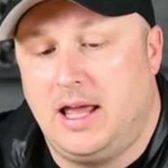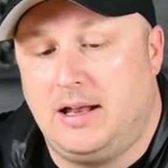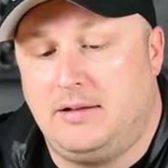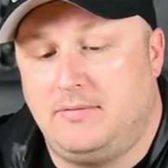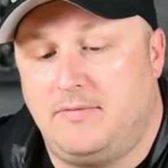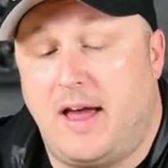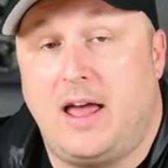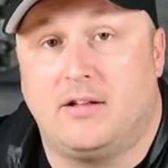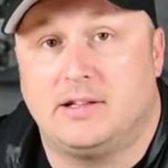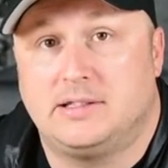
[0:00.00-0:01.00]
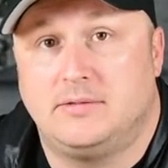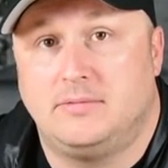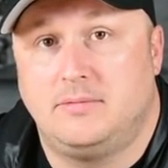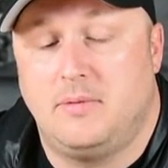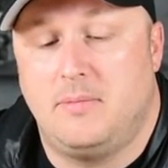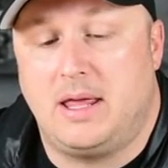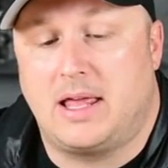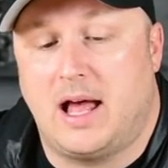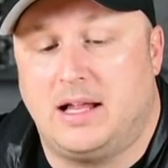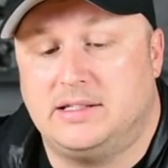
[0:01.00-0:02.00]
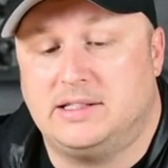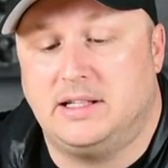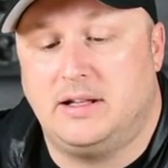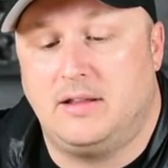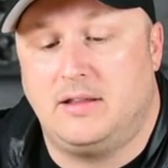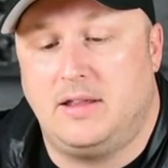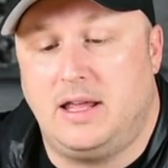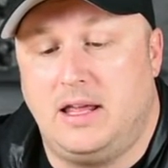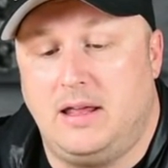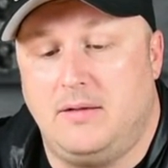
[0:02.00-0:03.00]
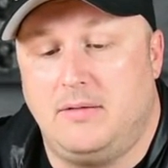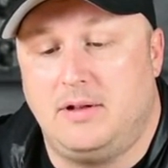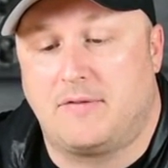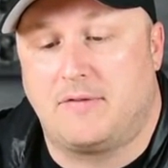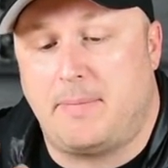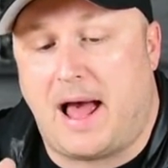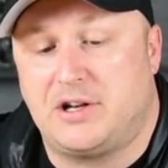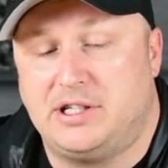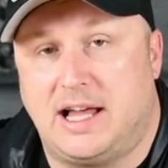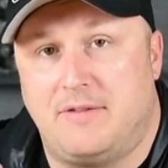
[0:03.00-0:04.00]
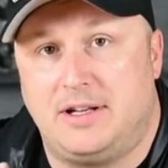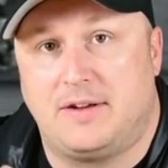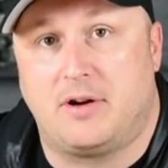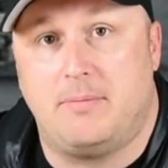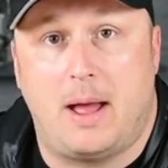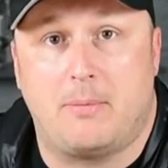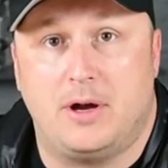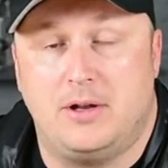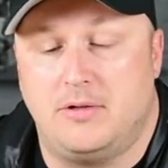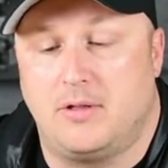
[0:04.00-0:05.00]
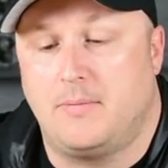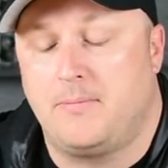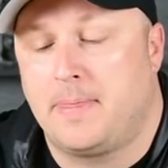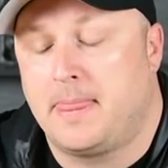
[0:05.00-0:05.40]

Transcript: it fails because the different batches have a different memory to them.